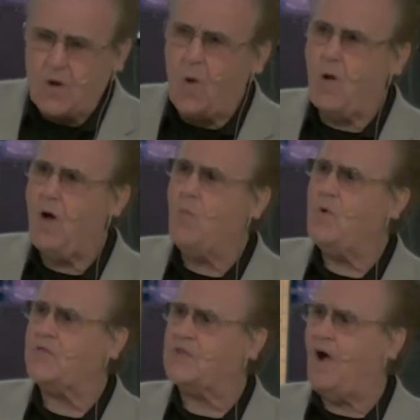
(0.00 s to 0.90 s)
Go on
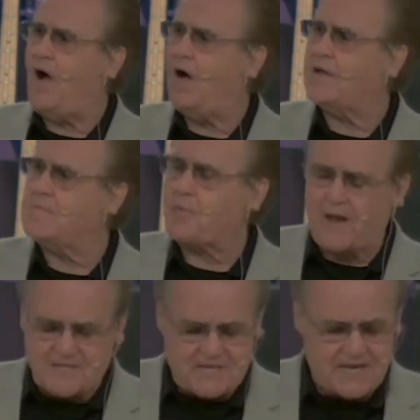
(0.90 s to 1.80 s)
with God and
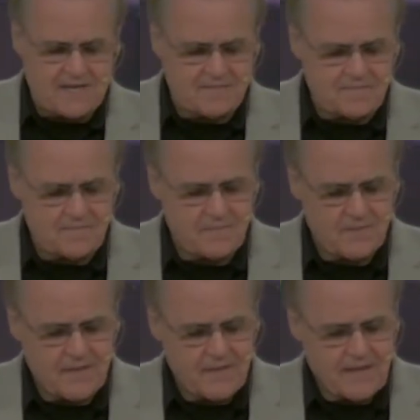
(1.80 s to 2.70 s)
press in
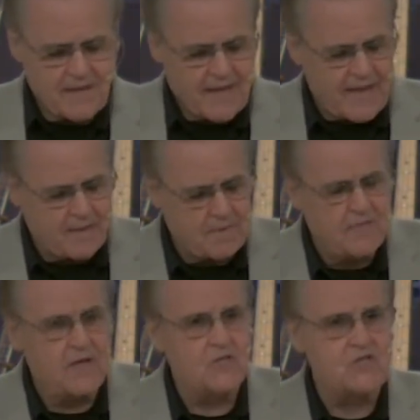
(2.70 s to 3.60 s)
and
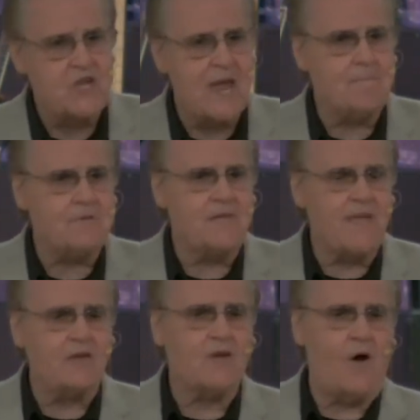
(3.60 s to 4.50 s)
be the champion
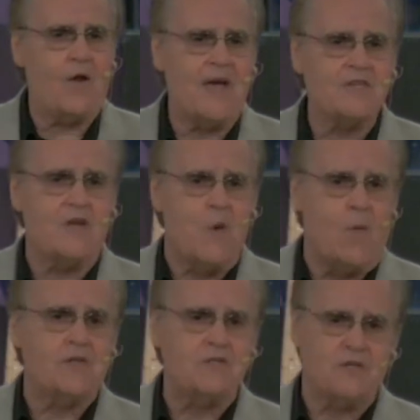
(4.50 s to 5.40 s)
that God has
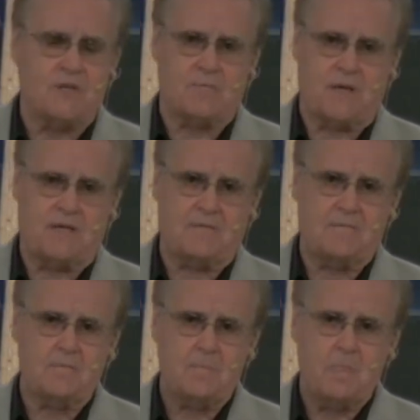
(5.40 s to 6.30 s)
anointed you to be.
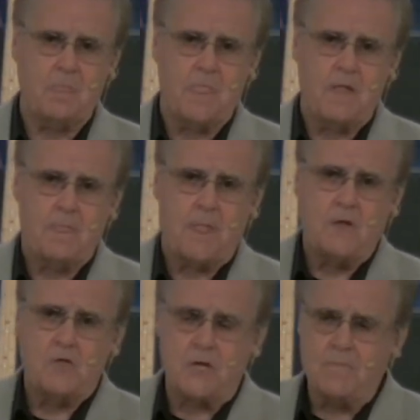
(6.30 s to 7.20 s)

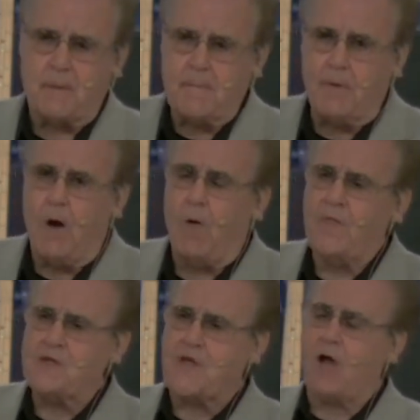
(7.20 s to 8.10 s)
Some people, all
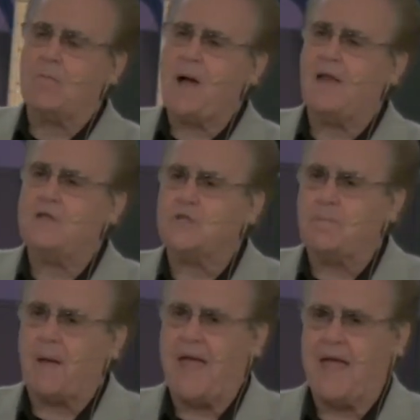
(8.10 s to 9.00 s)
they talk about is
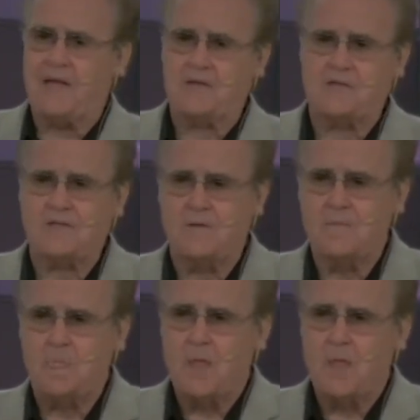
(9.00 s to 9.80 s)
the past.